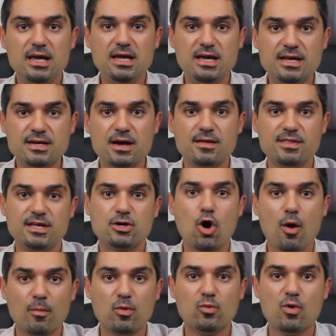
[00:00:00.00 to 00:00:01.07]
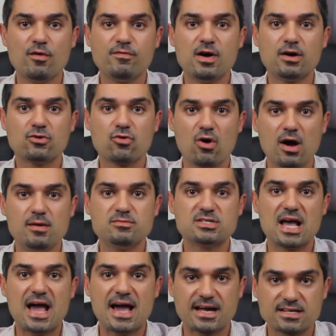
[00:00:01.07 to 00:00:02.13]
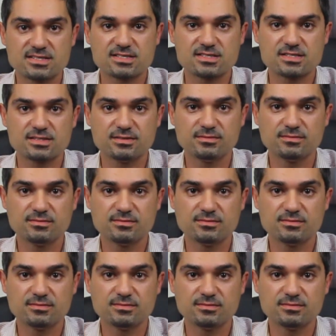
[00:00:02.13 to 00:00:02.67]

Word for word: in the Commonwealth Crimes Act.